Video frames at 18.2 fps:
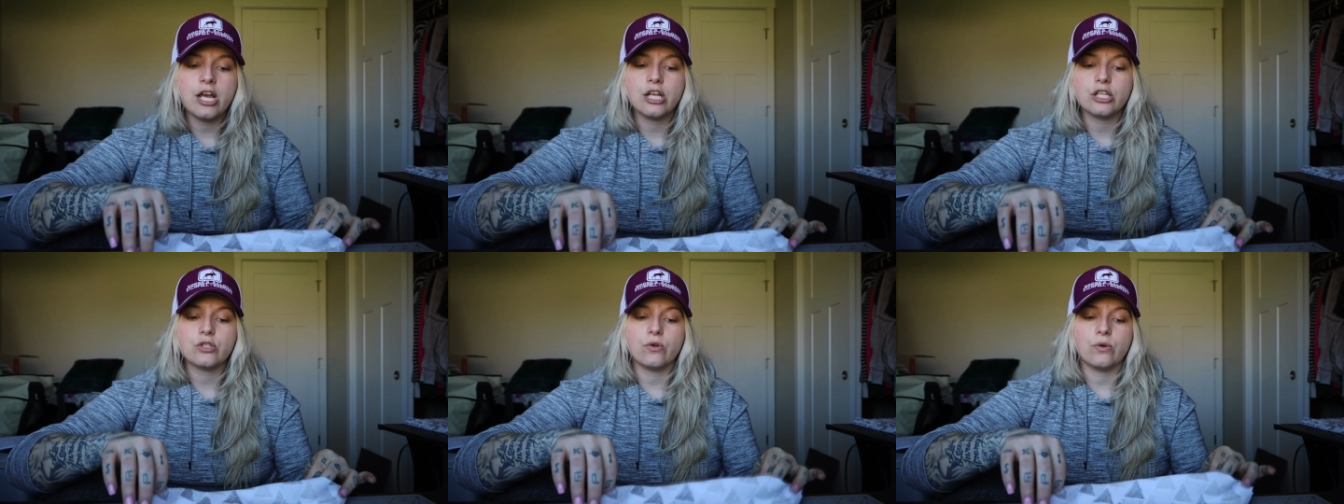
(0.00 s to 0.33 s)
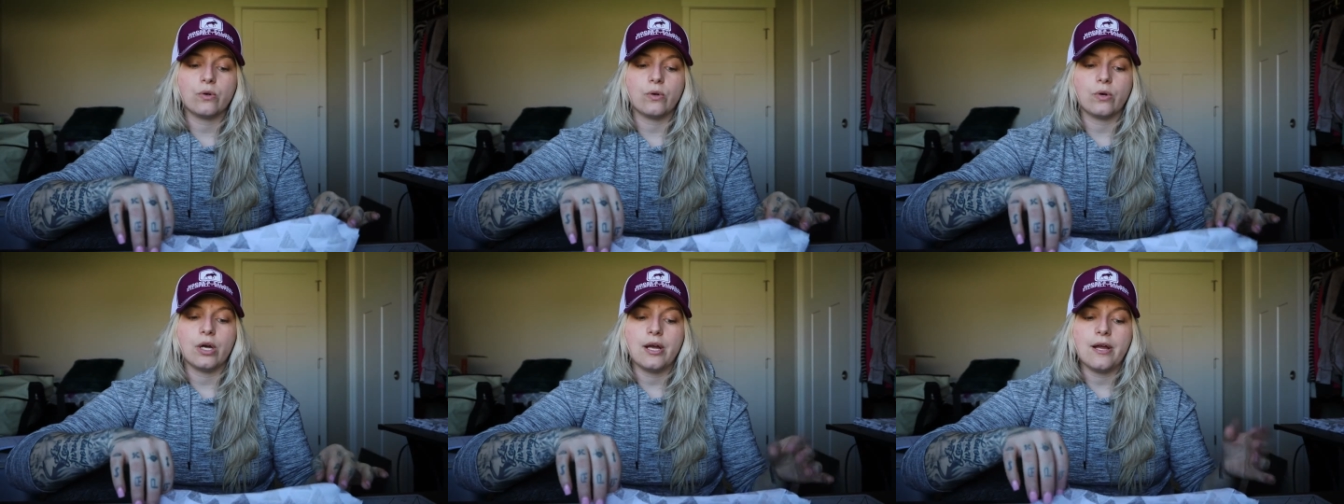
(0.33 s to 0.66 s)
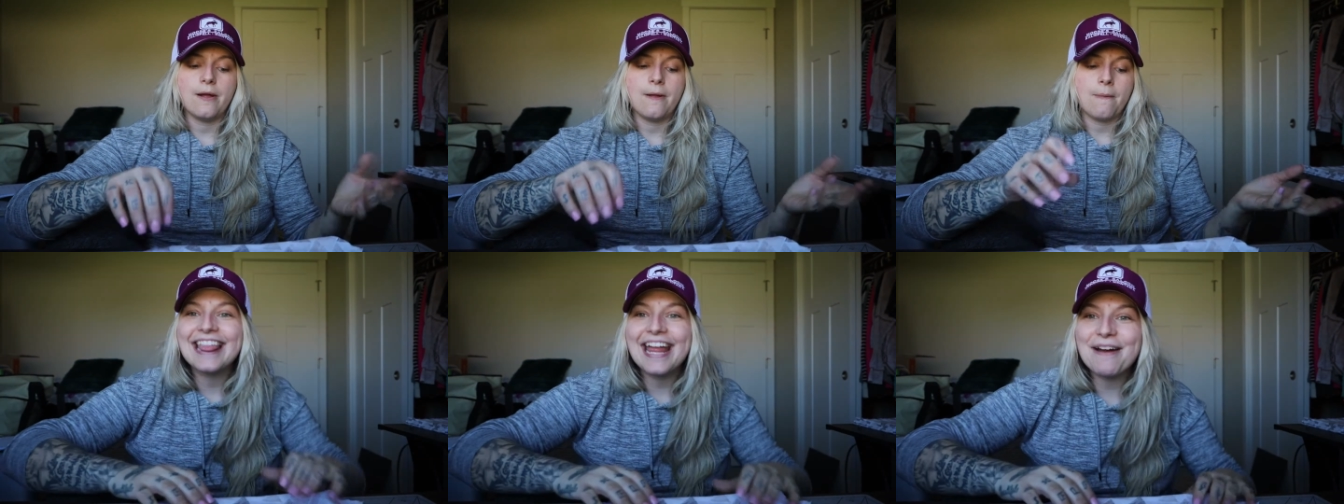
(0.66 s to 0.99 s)
so
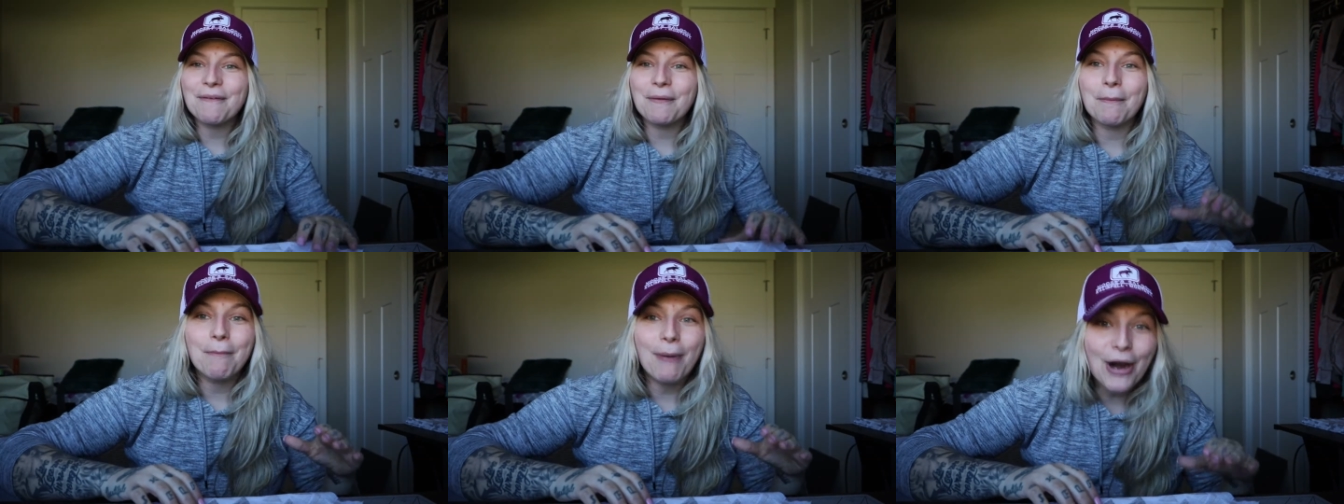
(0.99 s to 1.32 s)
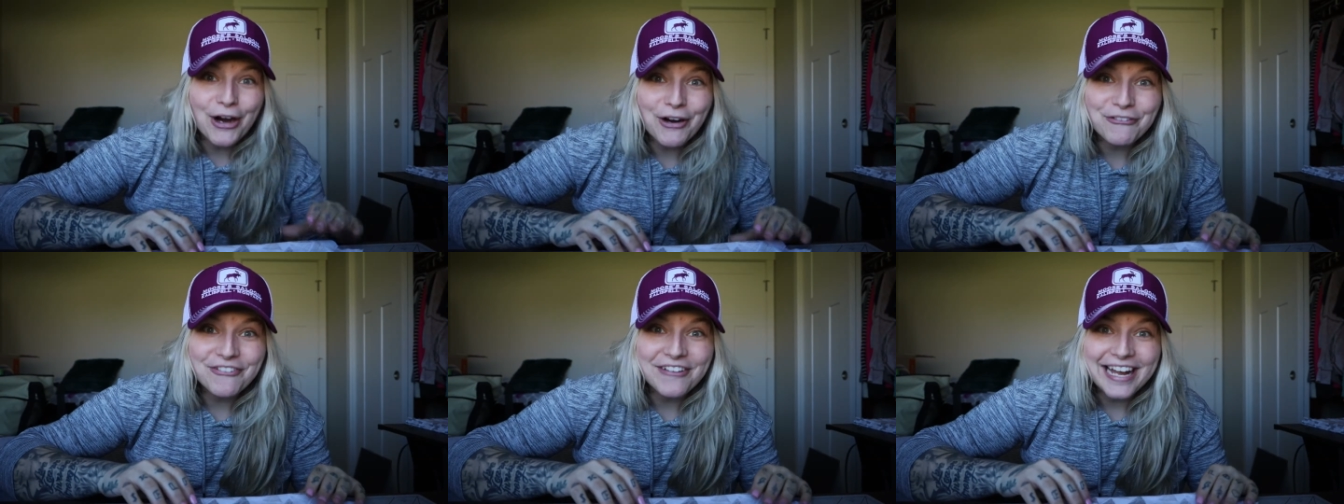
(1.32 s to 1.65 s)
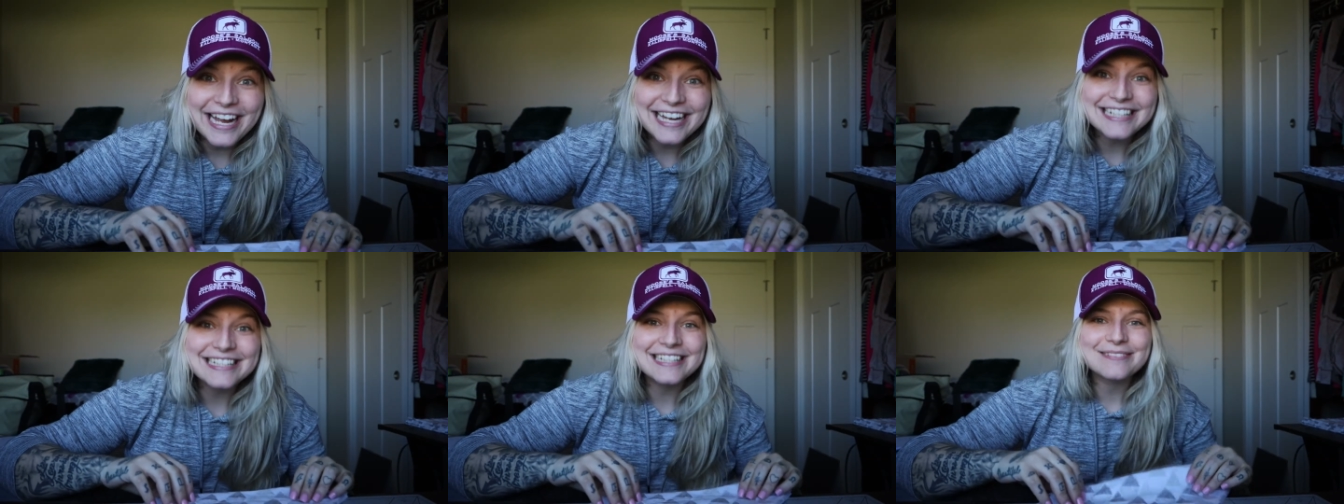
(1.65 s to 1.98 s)
they were
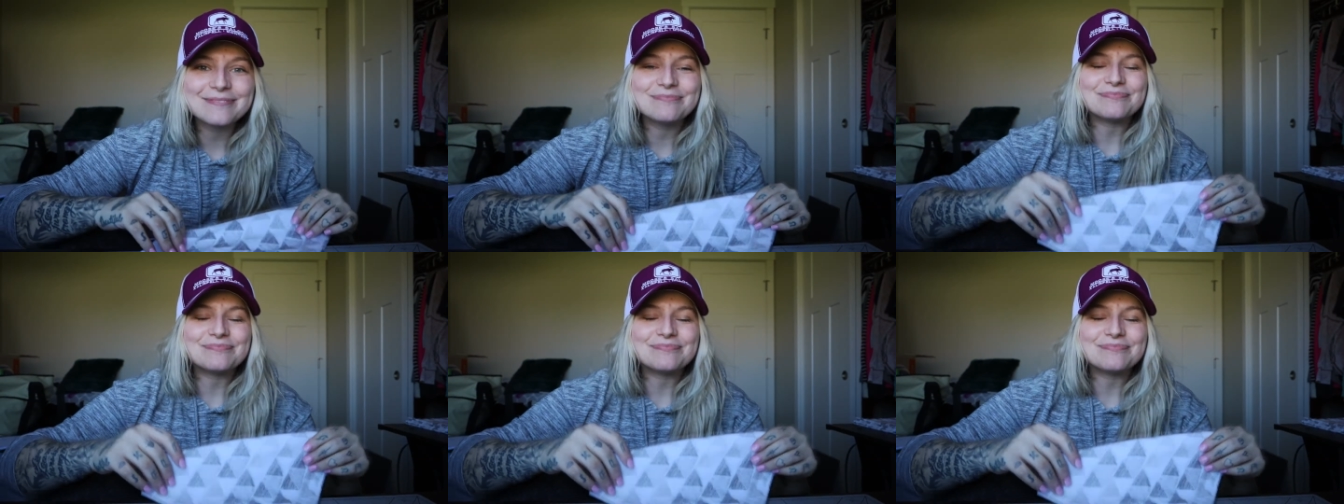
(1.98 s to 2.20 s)
perfect.